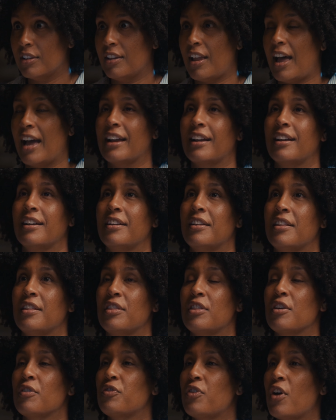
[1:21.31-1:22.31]
Like,
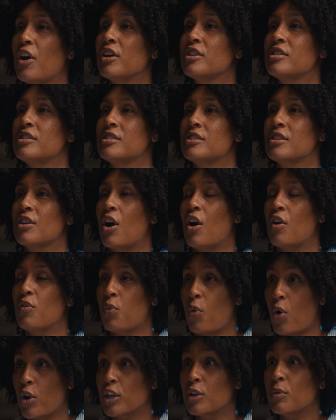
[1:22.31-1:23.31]
the first of
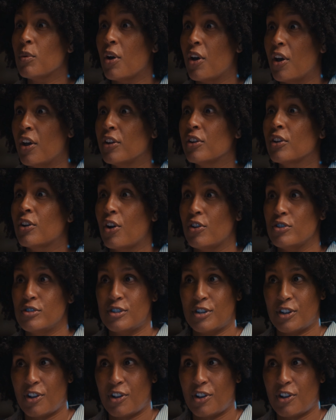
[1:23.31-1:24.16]
what you earn goes to